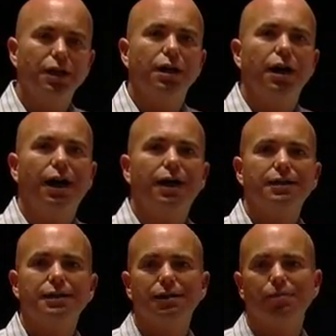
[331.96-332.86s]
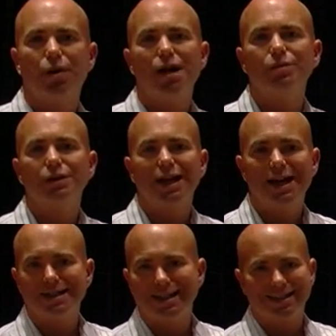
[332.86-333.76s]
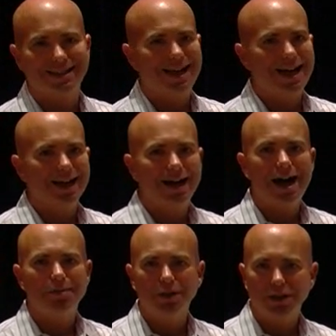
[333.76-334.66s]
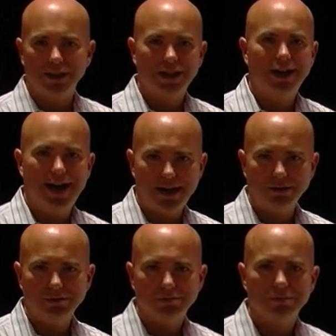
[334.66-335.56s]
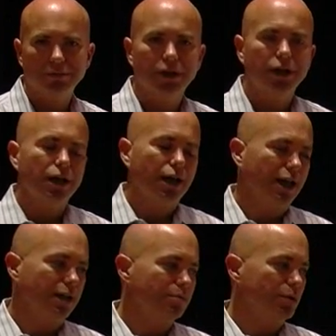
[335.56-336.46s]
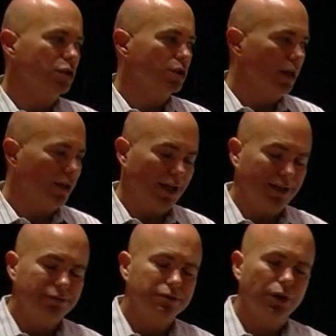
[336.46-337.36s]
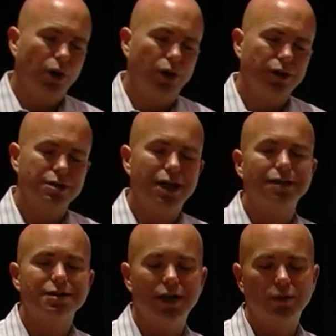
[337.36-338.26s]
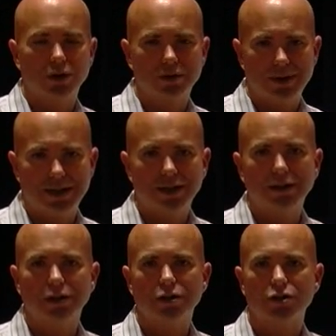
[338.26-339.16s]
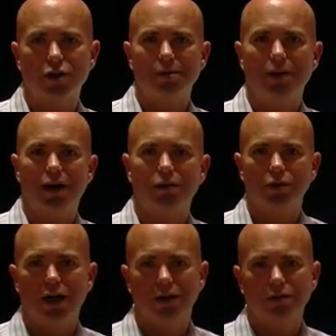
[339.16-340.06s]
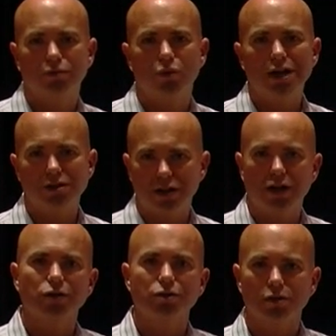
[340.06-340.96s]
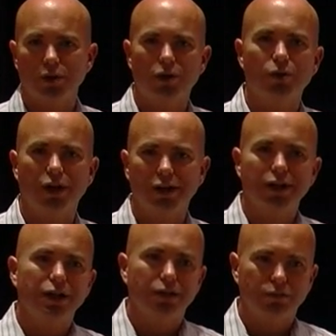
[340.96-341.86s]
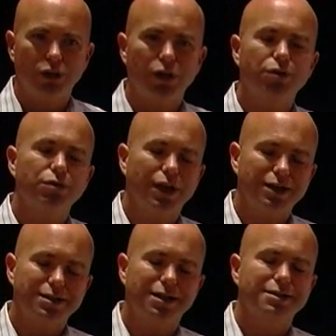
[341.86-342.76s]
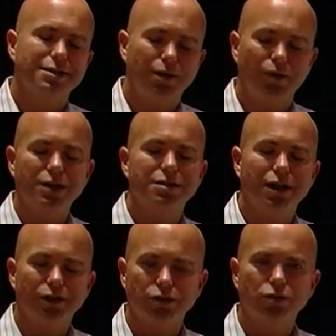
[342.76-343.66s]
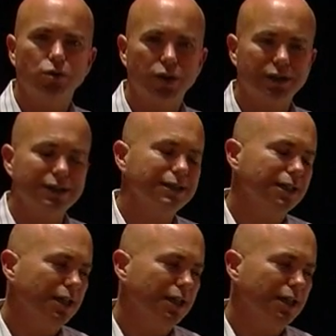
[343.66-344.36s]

Uh, the problem with that is that's a lot of copying in and out. And number and on solid state, we're particularly concerned about uh, write cycles, so we don't want to blow through that solid state write cycle too quickly.